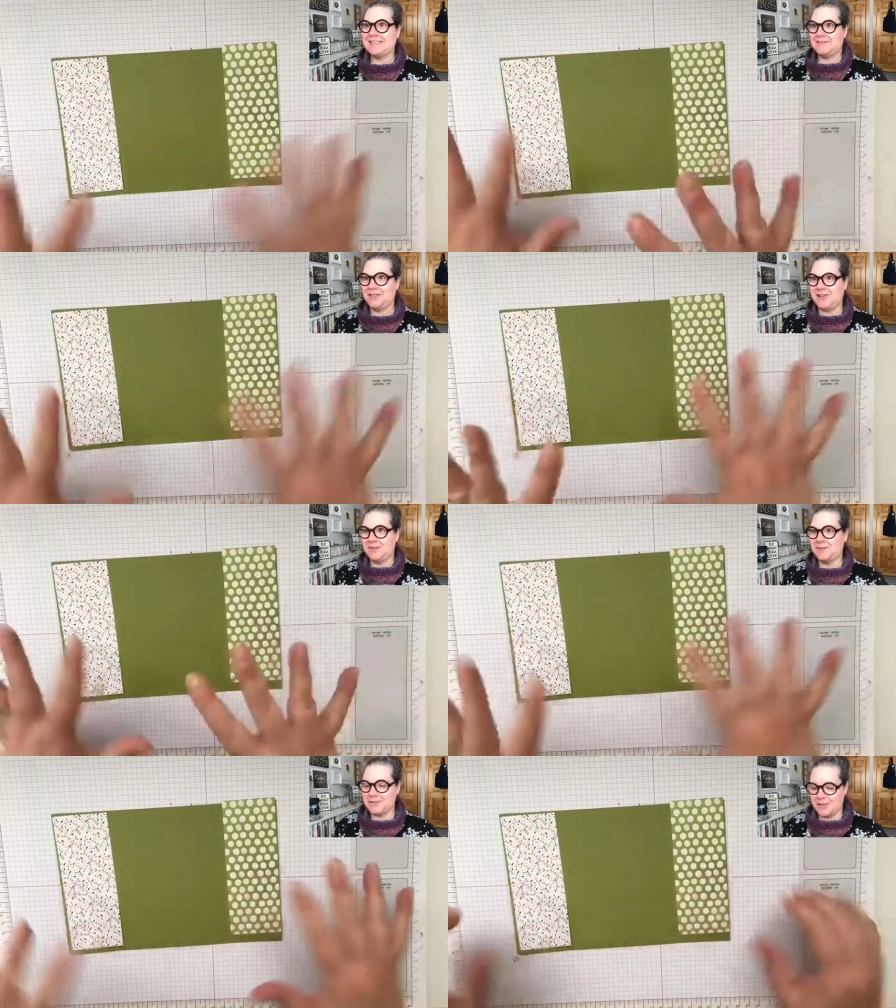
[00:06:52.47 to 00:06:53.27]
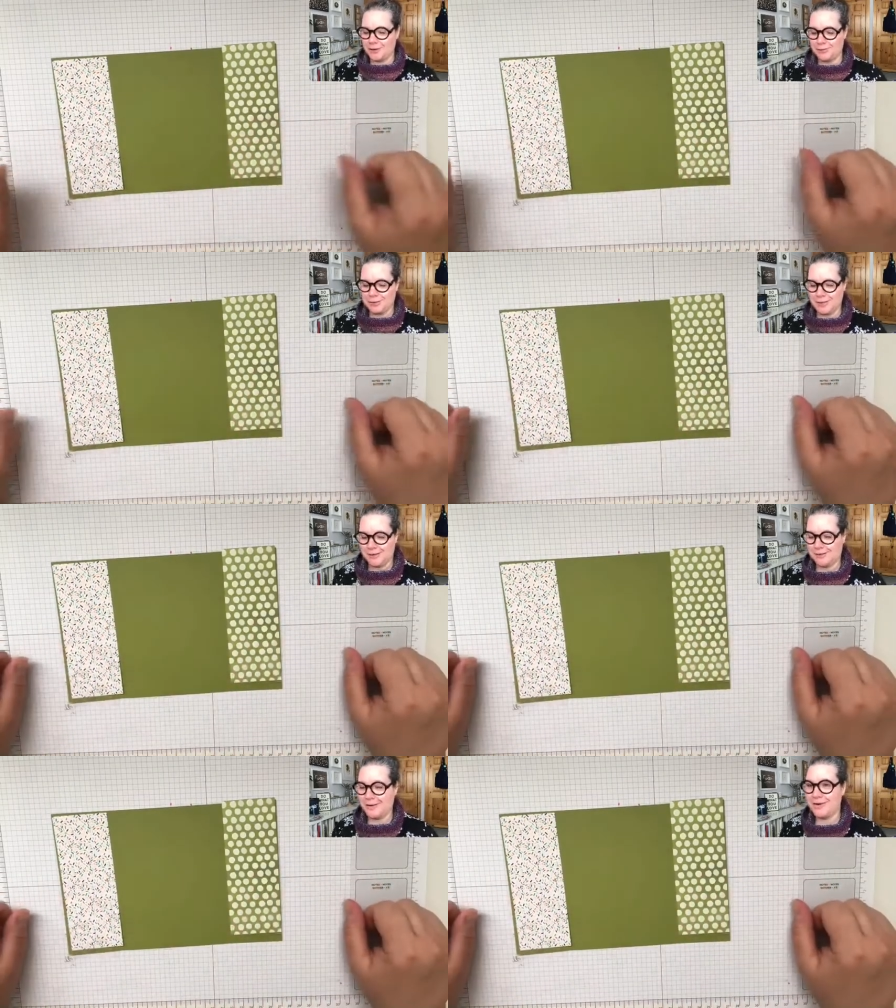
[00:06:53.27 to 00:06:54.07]
flavors that go
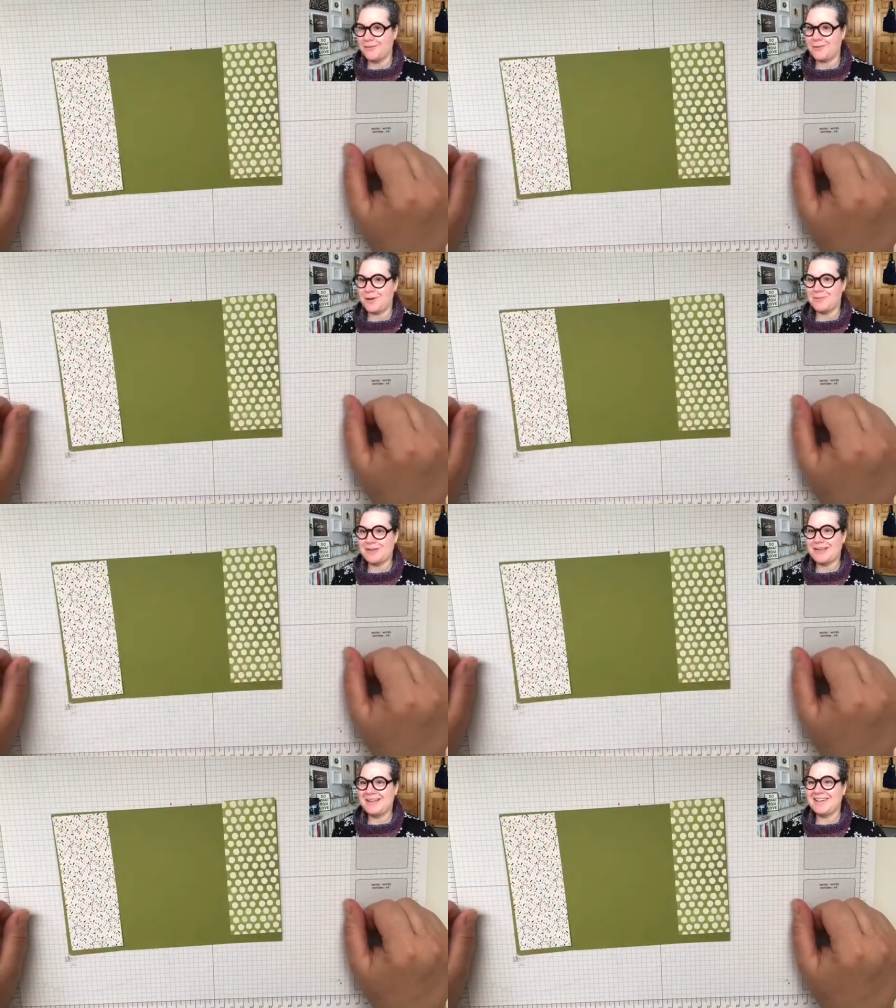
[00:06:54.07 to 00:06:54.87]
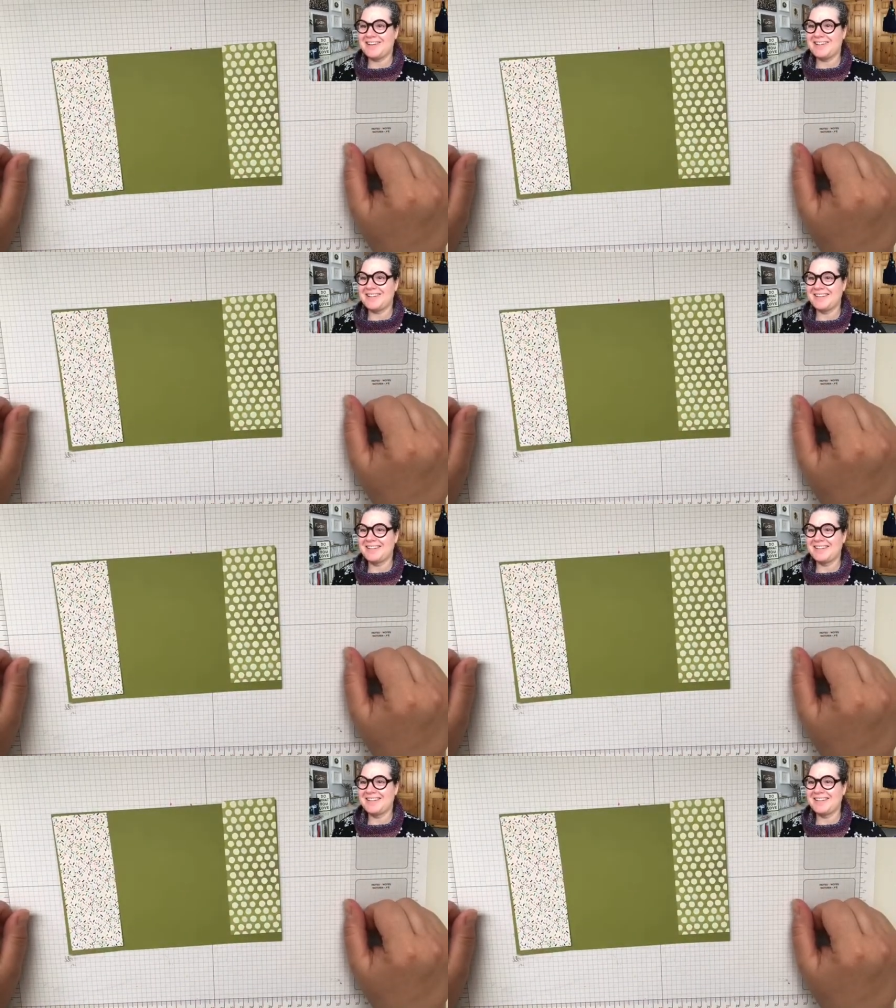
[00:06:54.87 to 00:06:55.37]
together here for our birthday card?